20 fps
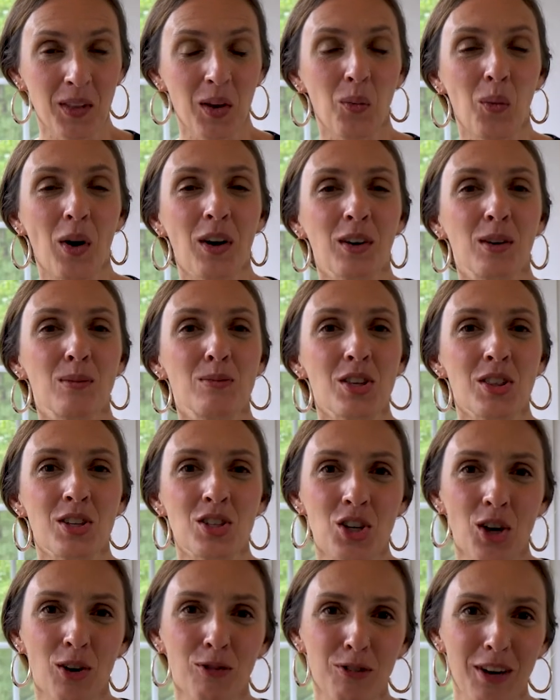Welcome to the
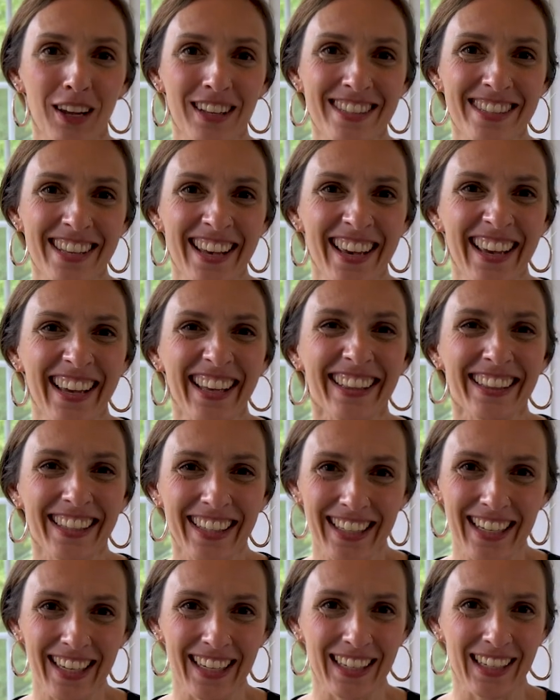show, friends.
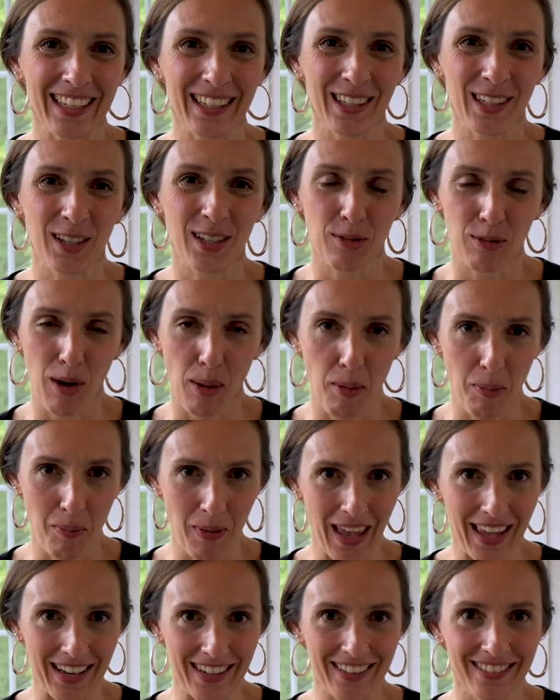Lean in, grab a
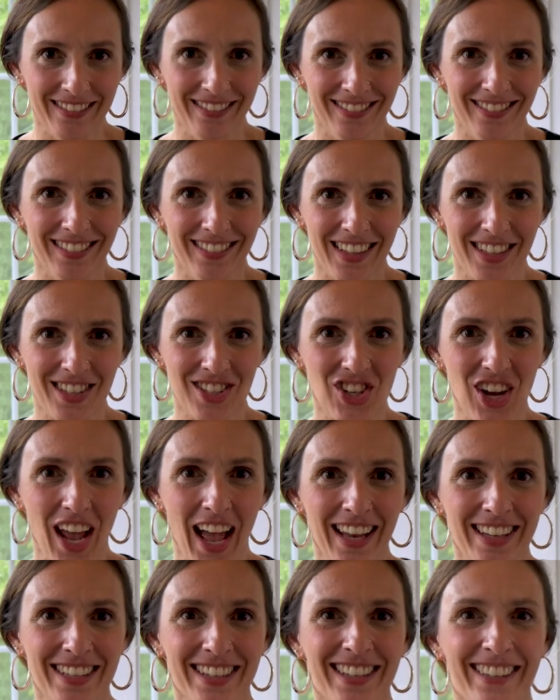pen. Let's
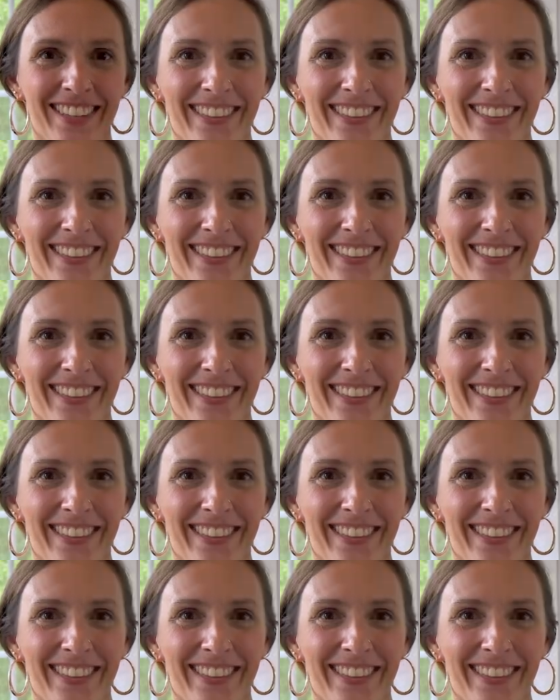chat.